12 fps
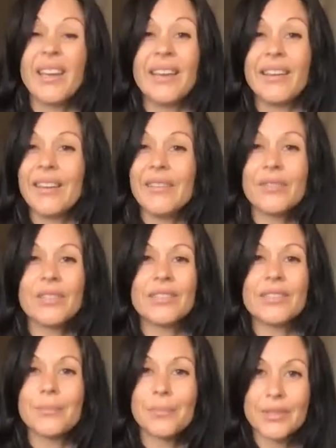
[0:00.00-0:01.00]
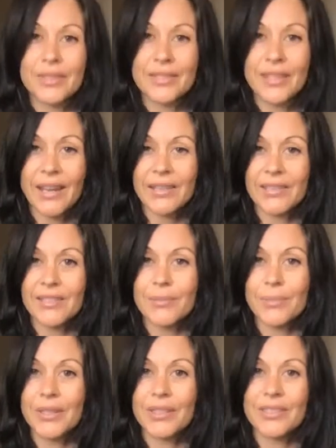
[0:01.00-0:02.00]
and even as simple as taste,
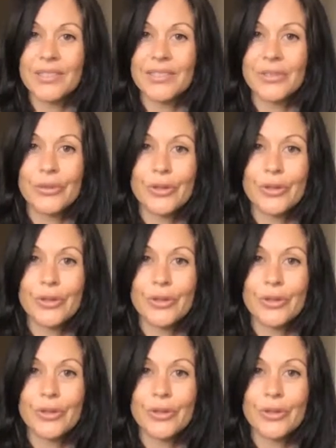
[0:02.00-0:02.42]
because